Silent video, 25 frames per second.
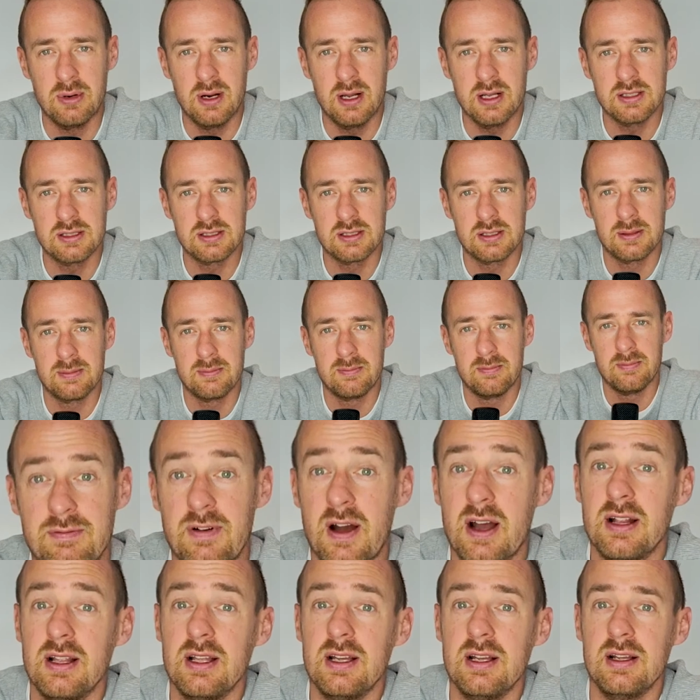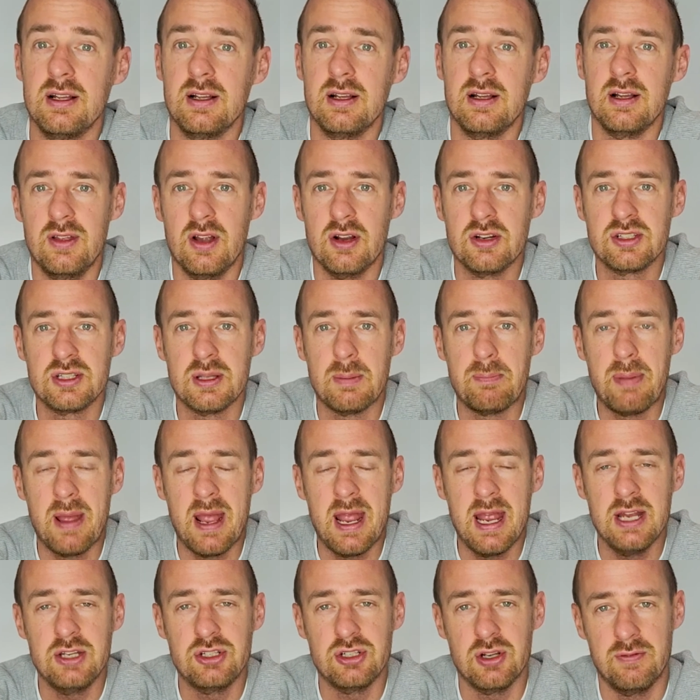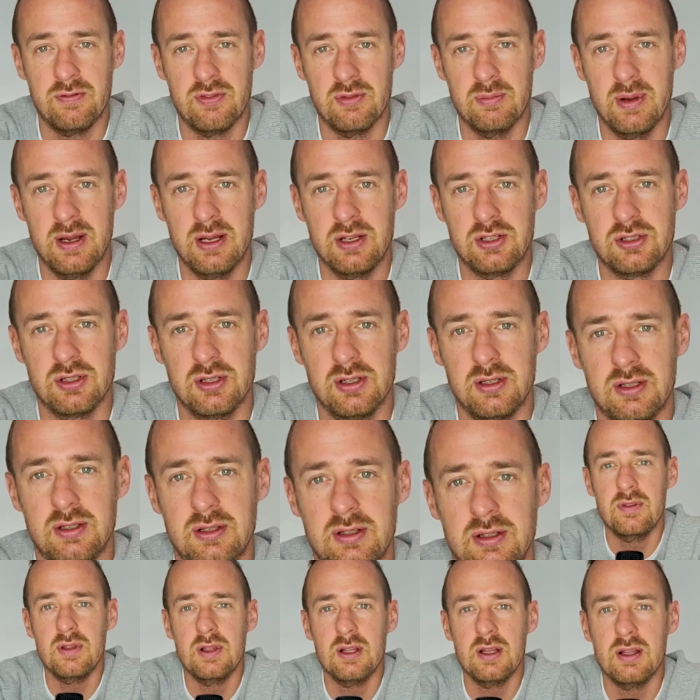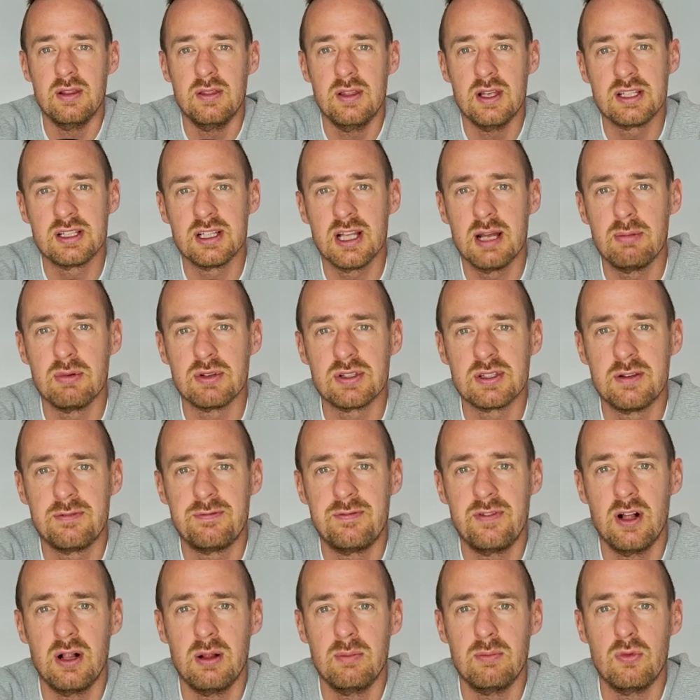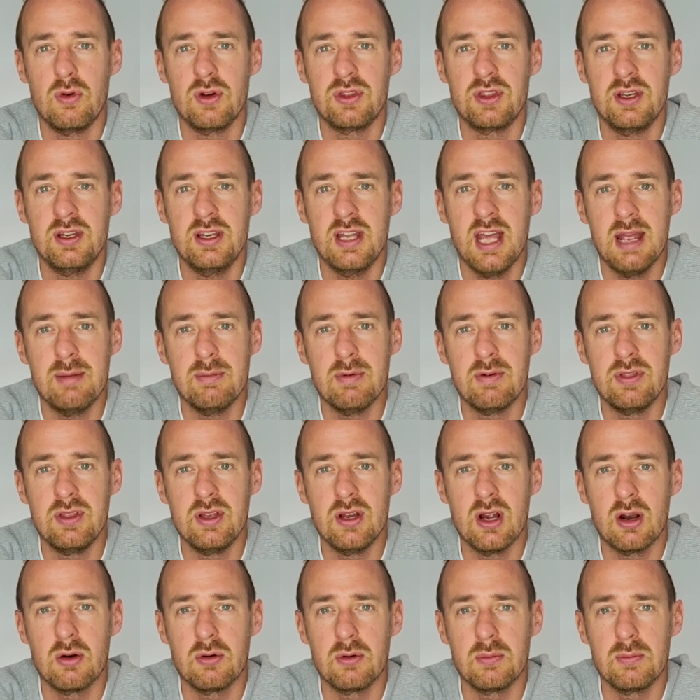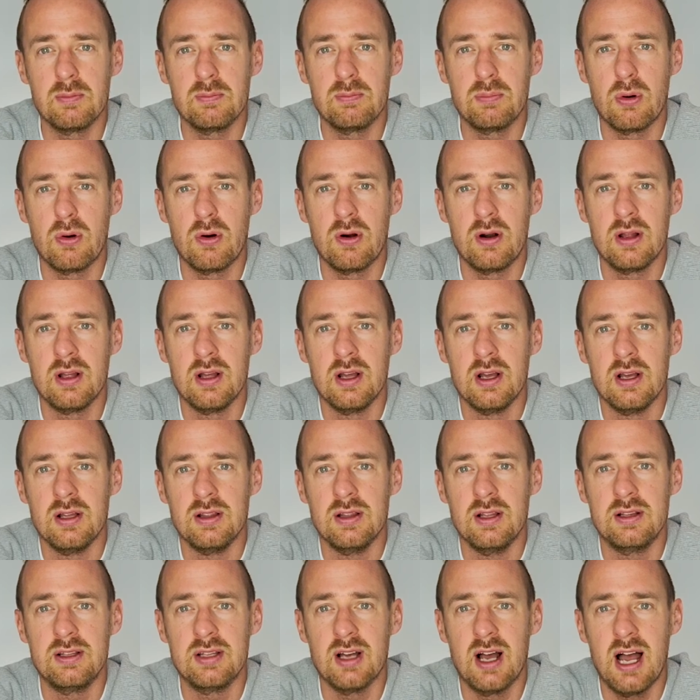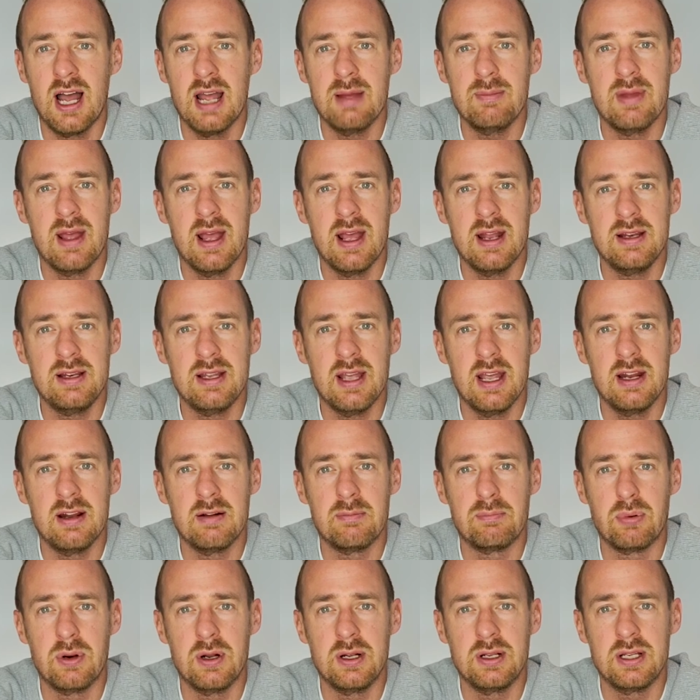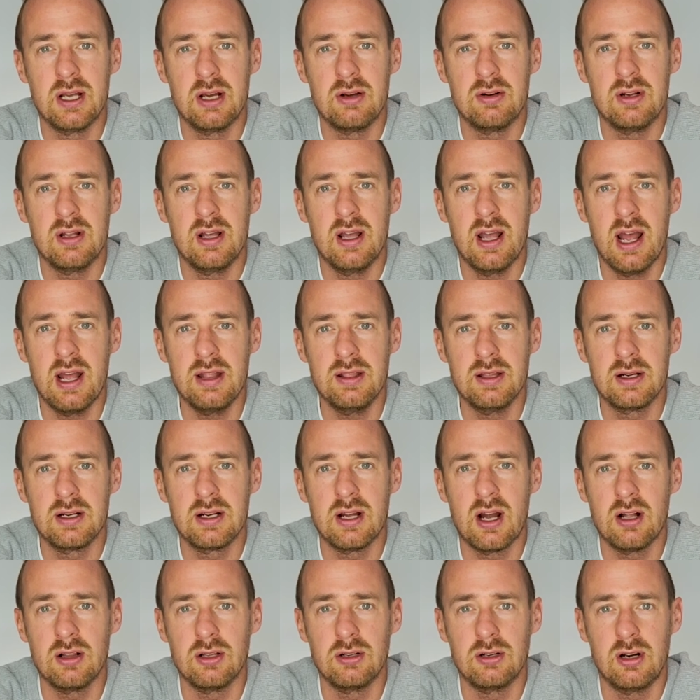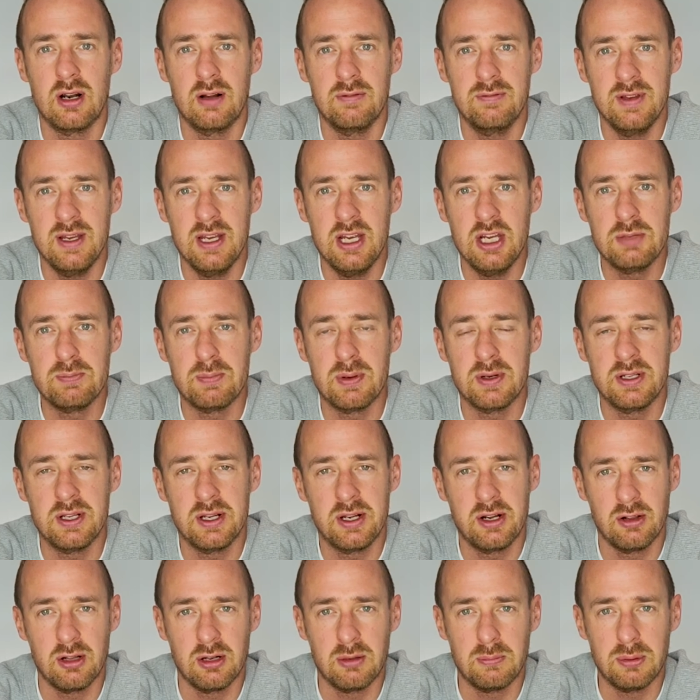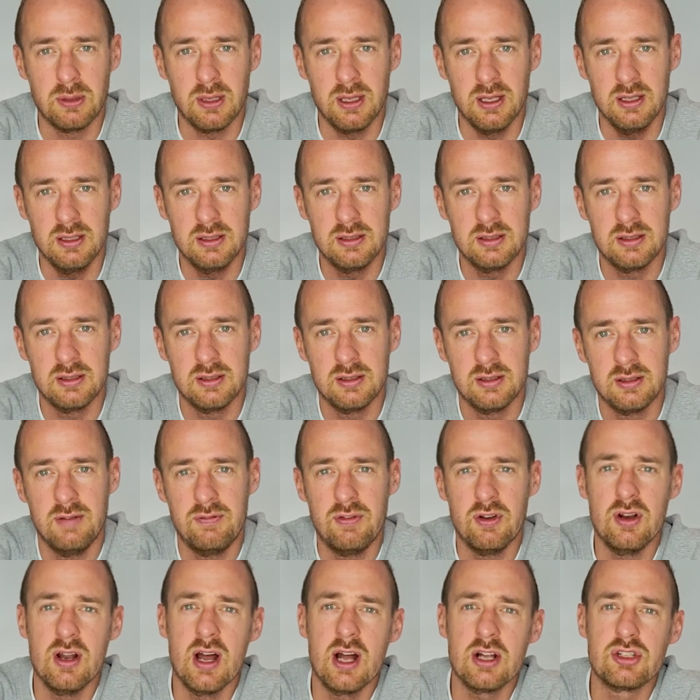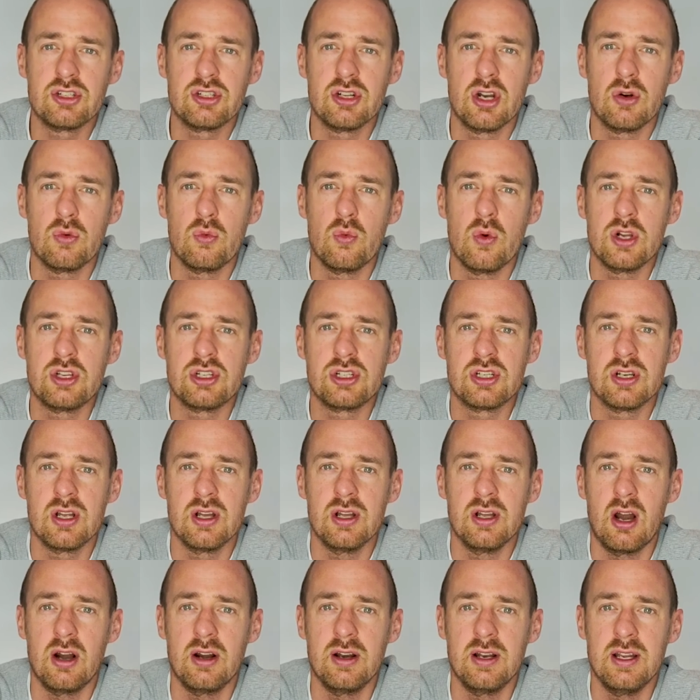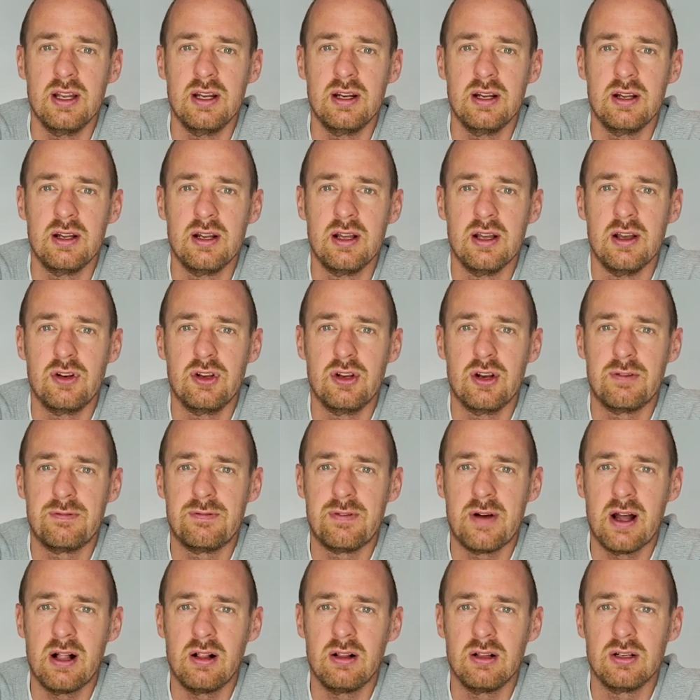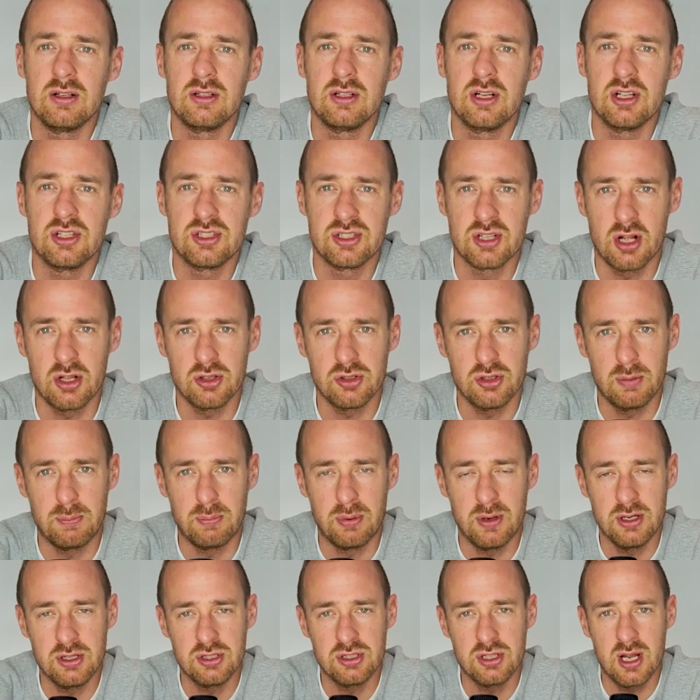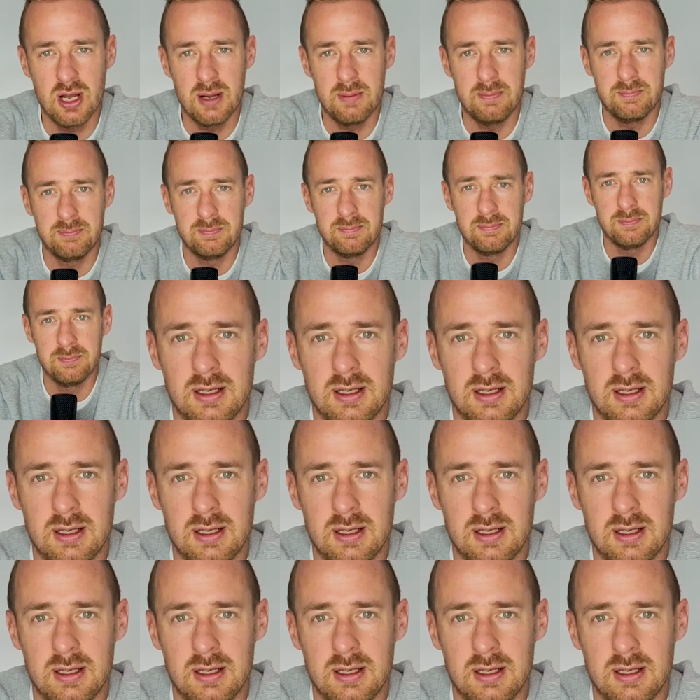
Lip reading: press. Finally, there's the page information. This labels the film with the name of the artboard, the time and date of printout, and the color of each particular plate. If you're not sure which are needed for your file, consult your print shop.